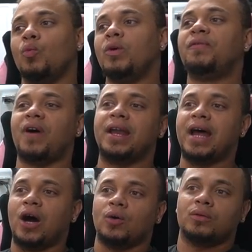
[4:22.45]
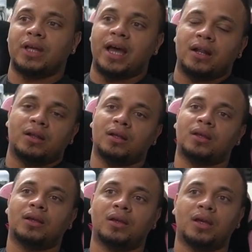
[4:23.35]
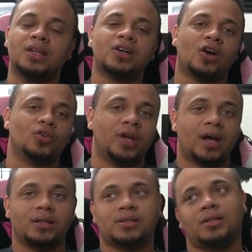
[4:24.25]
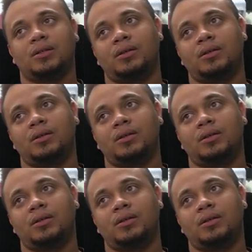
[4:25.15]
we find out that Kentaro dies.